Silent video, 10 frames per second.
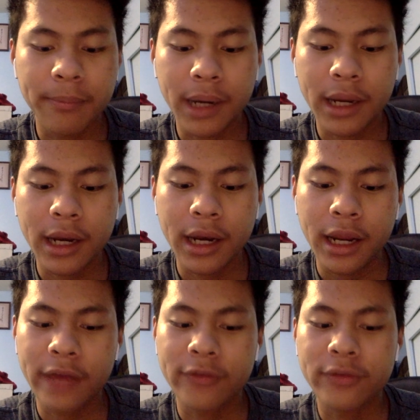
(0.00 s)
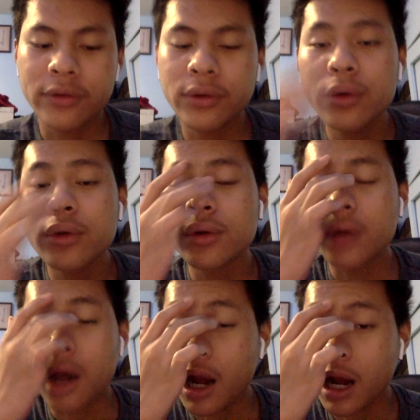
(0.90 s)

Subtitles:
but if you do not